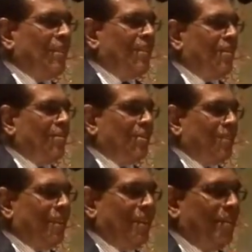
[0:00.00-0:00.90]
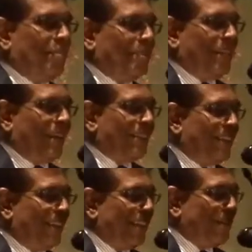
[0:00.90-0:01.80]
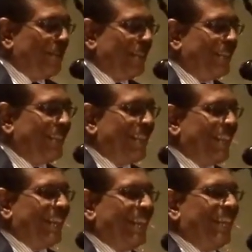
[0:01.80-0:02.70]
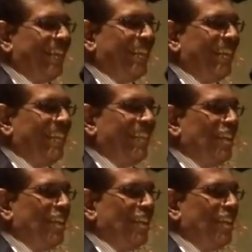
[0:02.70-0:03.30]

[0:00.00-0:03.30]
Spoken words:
There was Professor Raja D. Alvis, and